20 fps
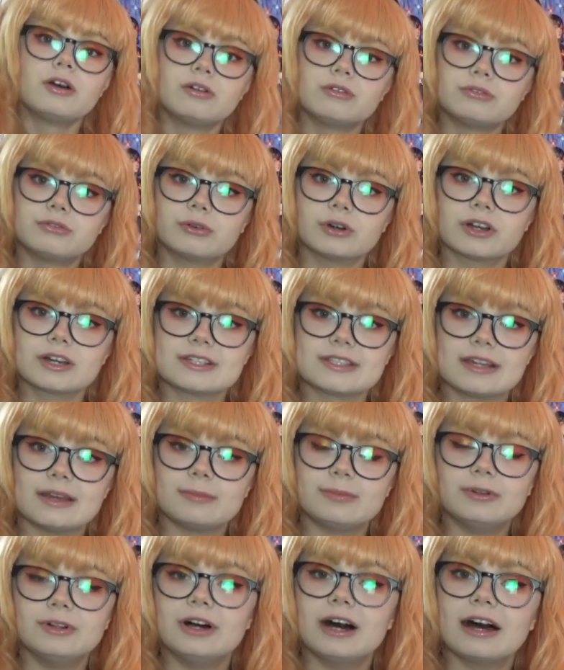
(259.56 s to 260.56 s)
For
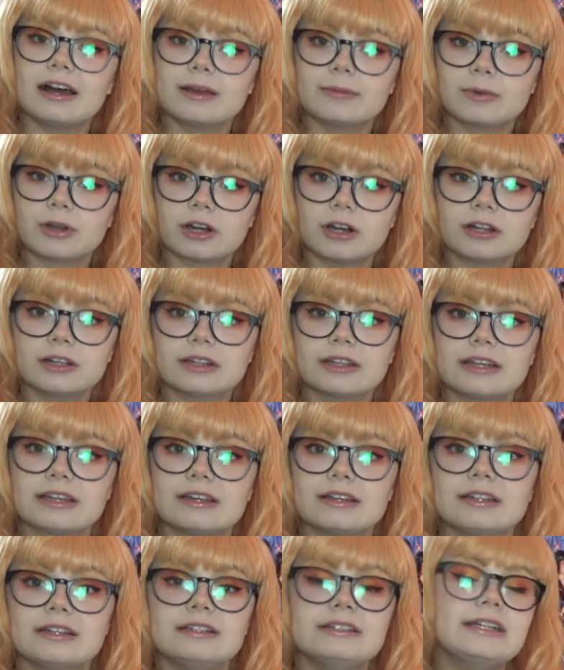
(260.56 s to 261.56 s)
example, I am
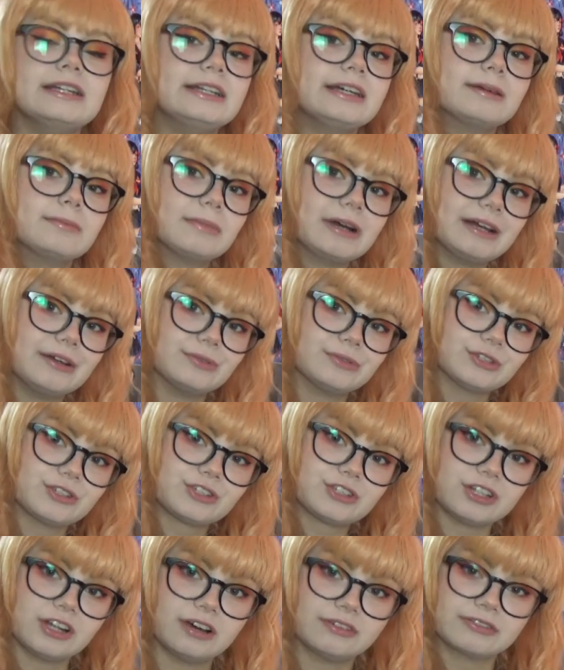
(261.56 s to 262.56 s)
currently knitting my own
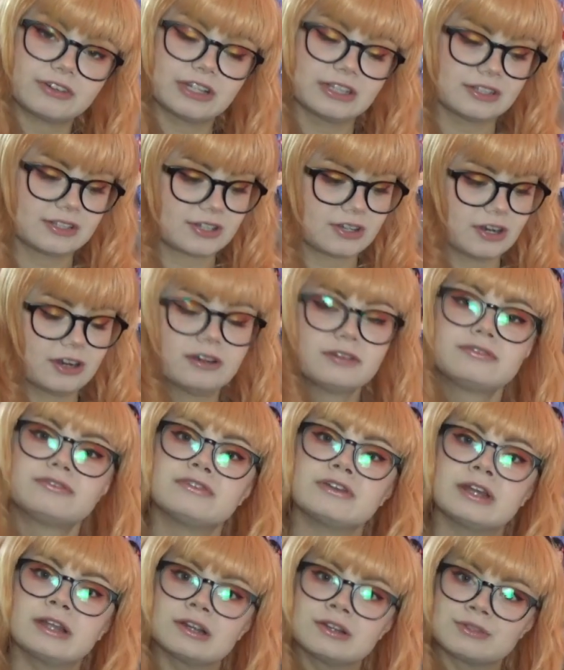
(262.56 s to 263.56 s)
Snufkin
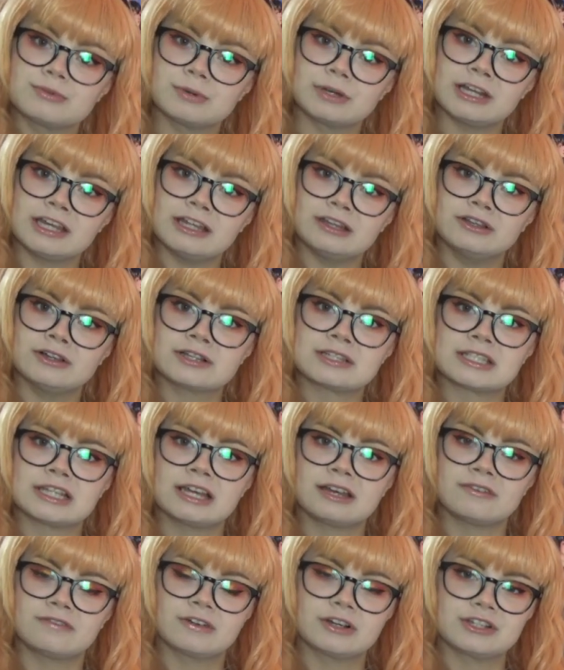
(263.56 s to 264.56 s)
scarf. Here's what he looks
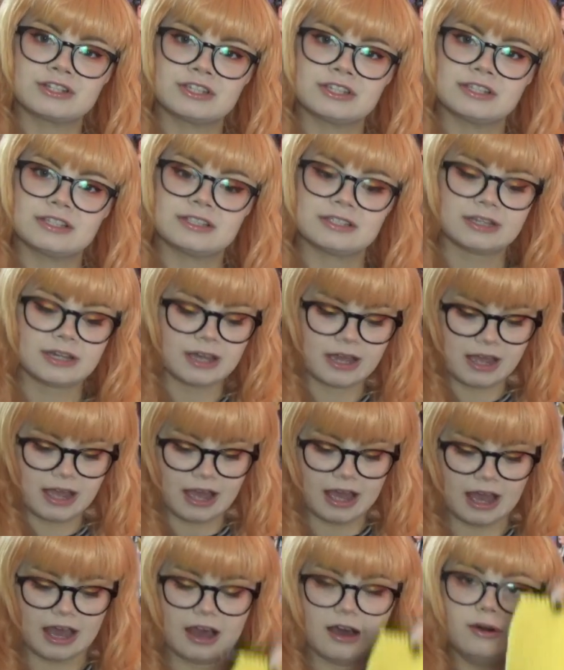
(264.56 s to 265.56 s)
like versus
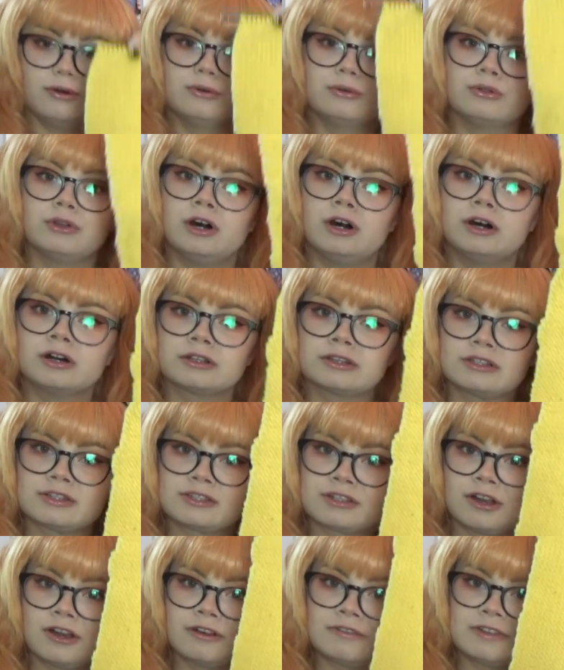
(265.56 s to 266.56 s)
how long the
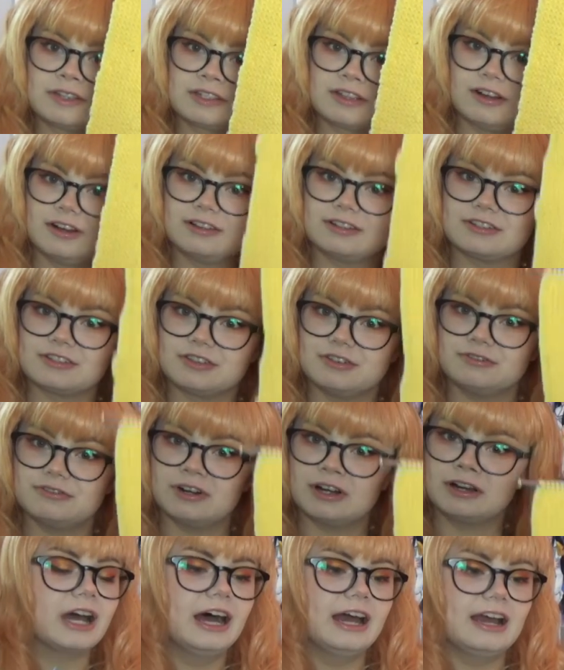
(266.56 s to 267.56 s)
scarf has gotten so
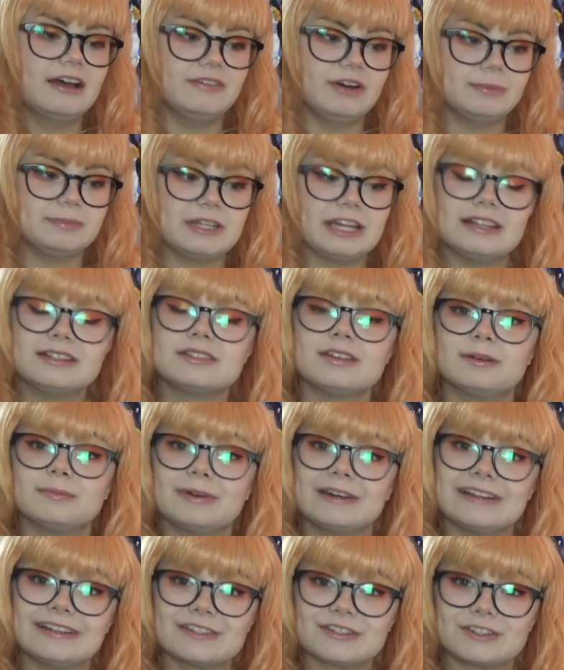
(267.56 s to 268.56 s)
far. I have updates on
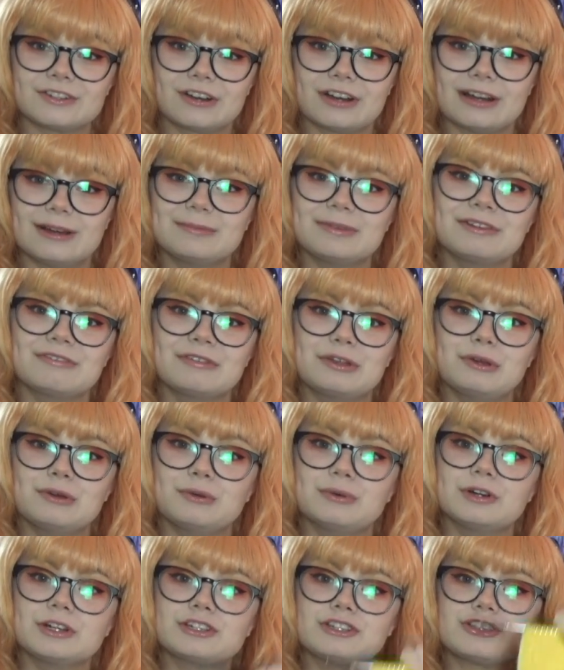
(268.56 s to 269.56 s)
my Instagram if
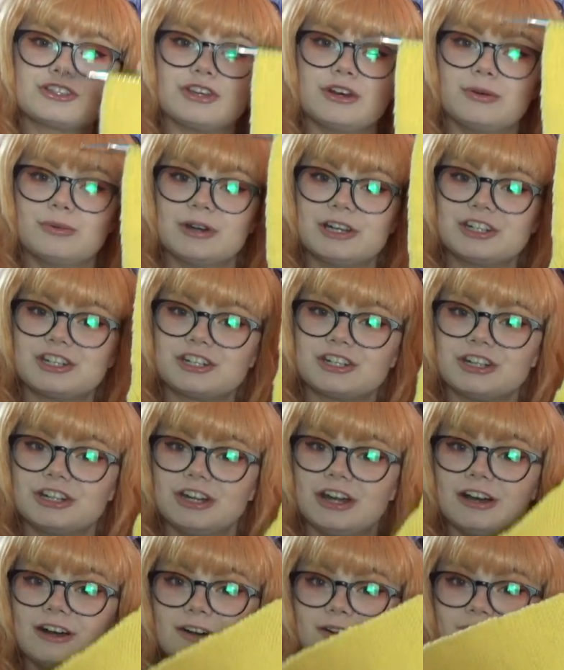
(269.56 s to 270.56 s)
you so wish to
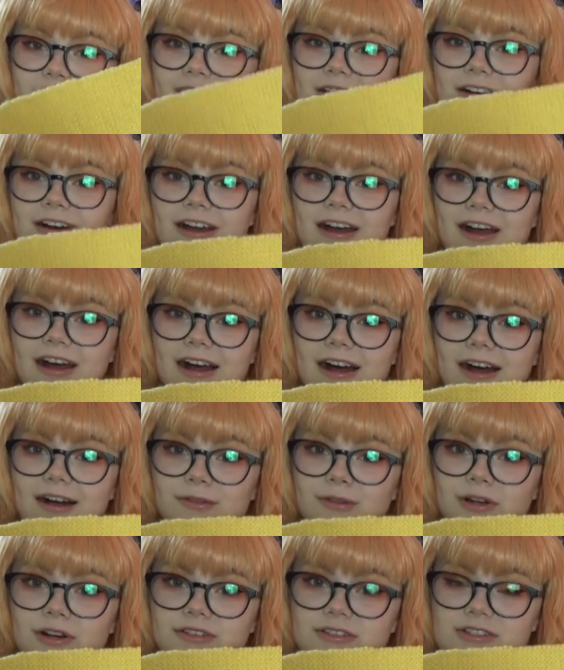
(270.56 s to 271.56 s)
know
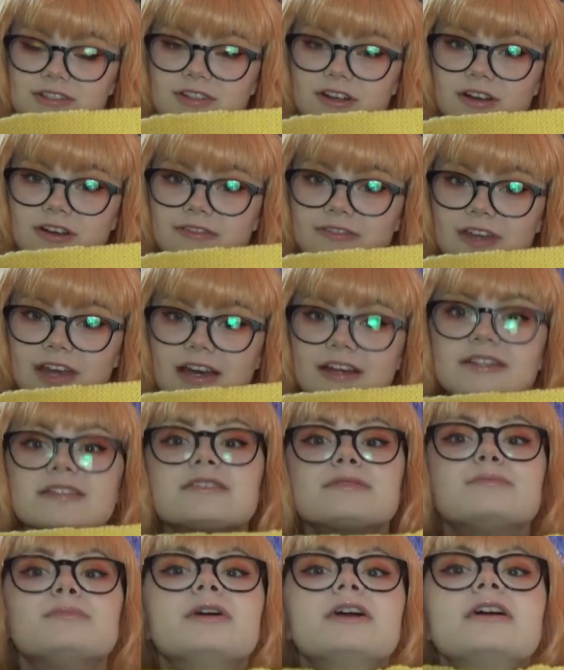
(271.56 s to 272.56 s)
how long the scarf
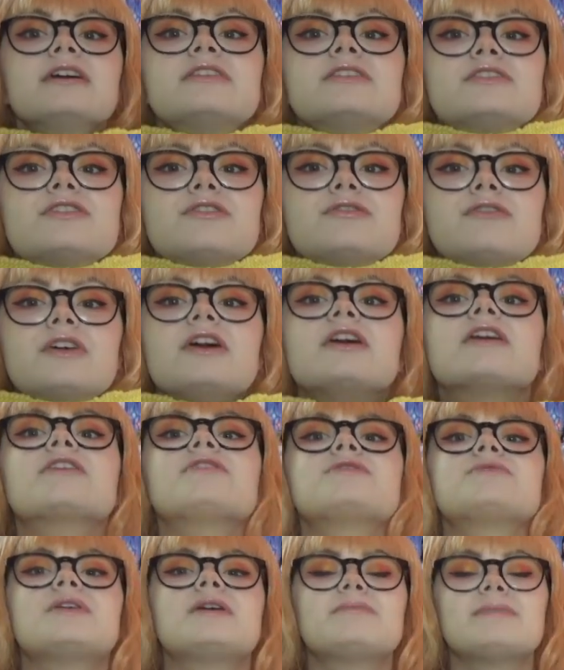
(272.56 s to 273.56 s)
gets, but so far it
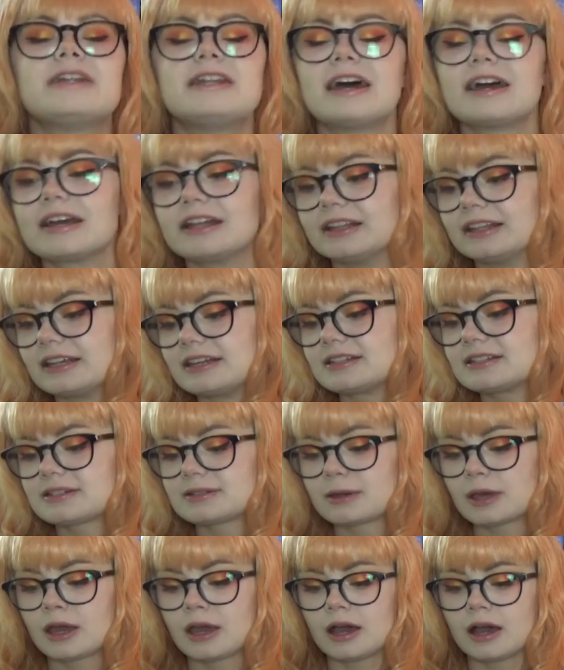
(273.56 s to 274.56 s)
goes around my neck at
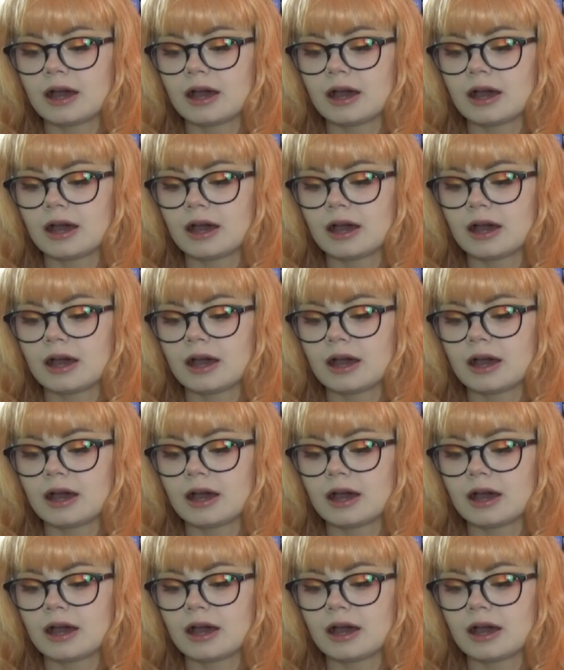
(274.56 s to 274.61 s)
least.